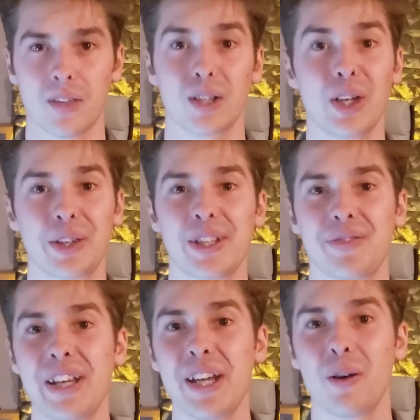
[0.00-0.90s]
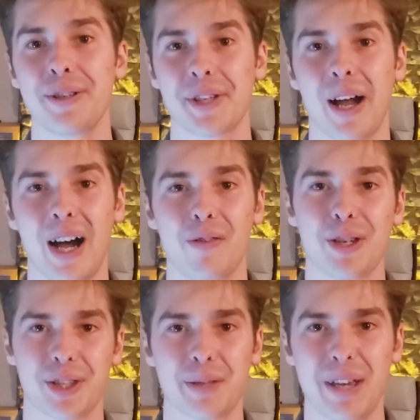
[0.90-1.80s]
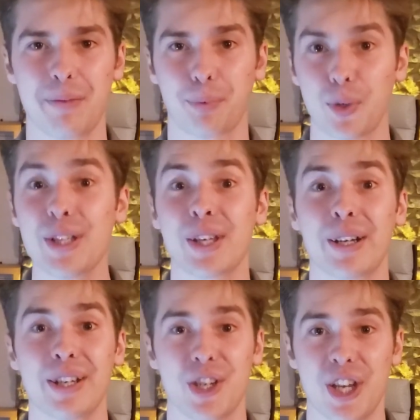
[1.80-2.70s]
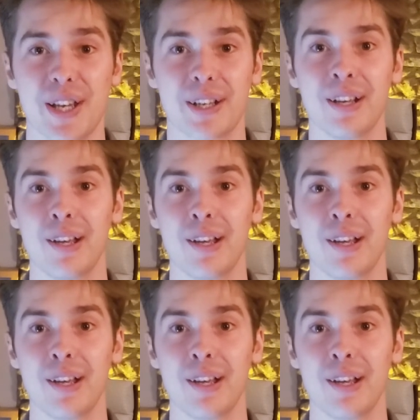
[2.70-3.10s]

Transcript: Look, this video is obviously made pretty tongue-in-cheek.